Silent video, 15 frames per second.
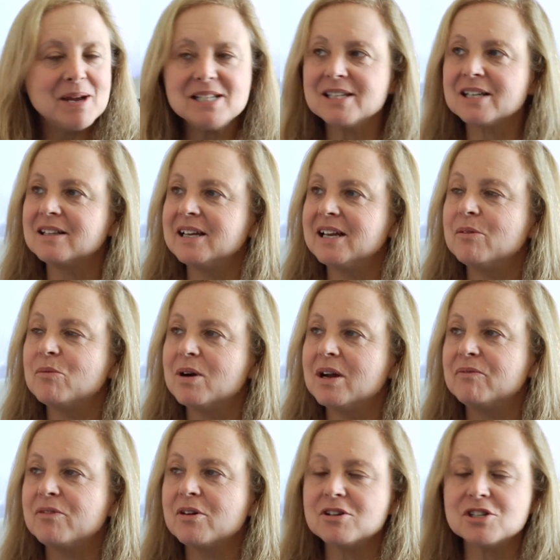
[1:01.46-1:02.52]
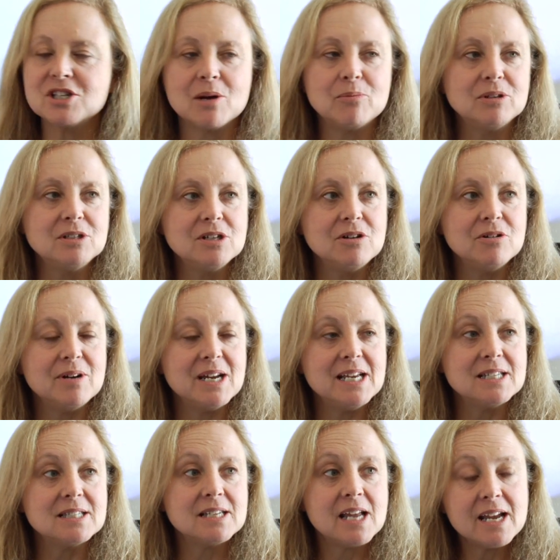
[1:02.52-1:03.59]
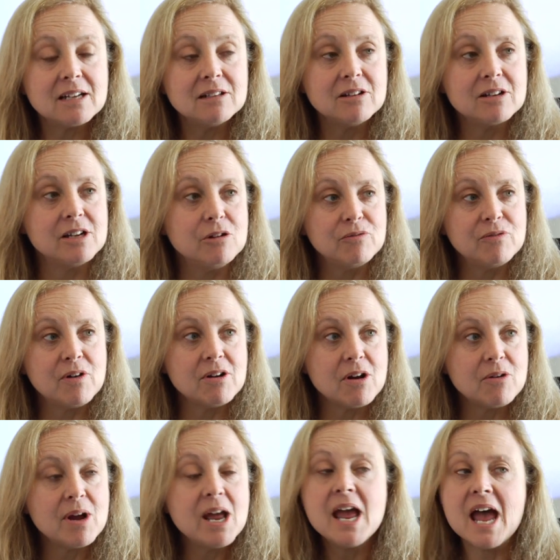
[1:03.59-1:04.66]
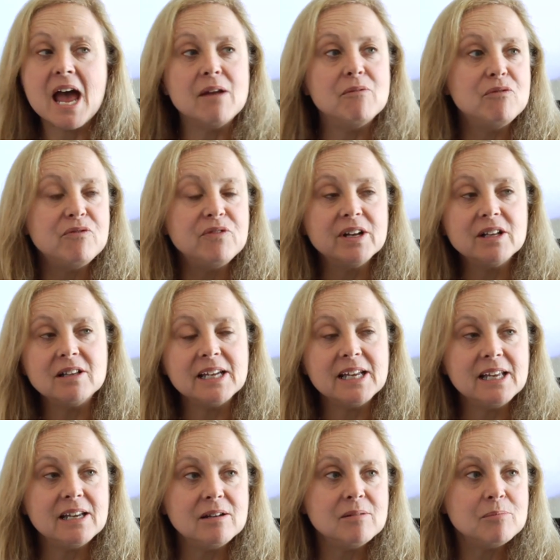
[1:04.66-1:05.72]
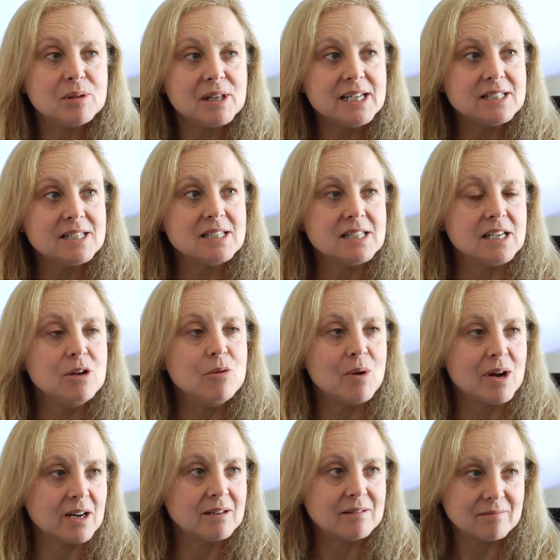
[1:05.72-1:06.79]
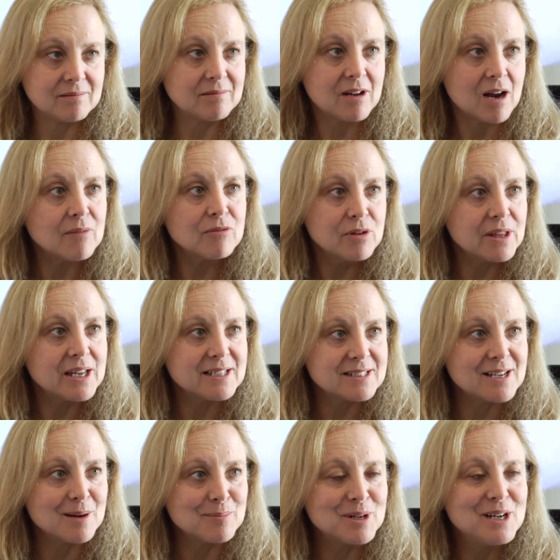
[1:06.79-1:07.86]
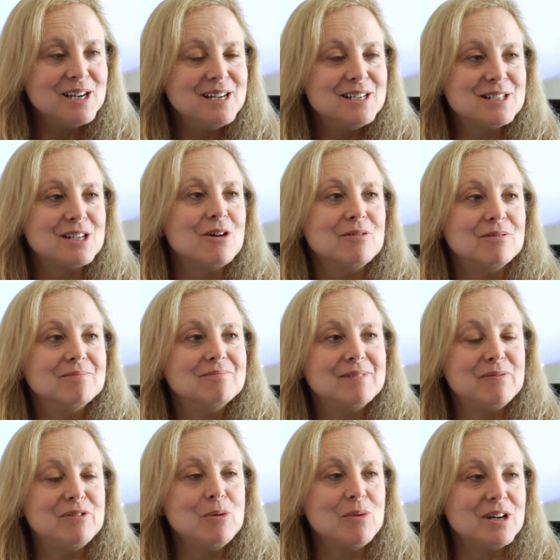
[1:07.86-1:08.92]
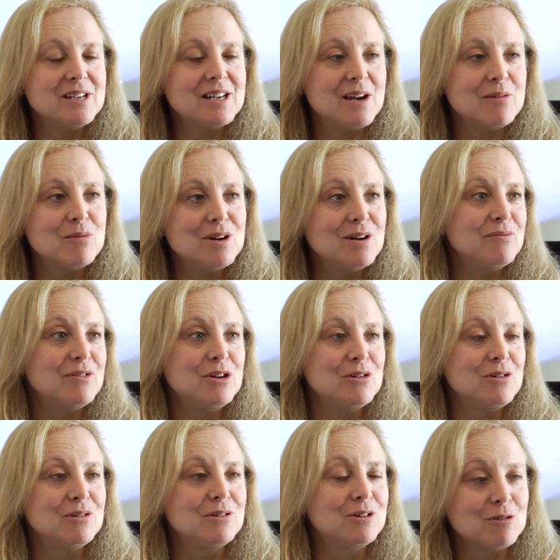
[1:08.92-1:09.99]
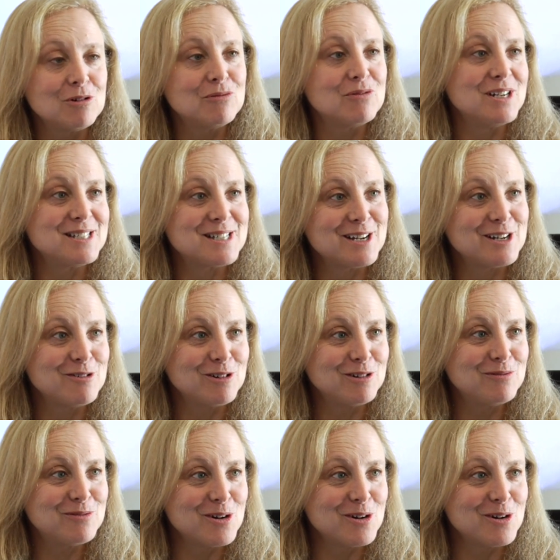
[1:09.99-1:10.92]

Basically, what Photoshop will do is take a look photo and fill in places that you want to cover things up. So if you wanted to get rid of your girlfriends out of your old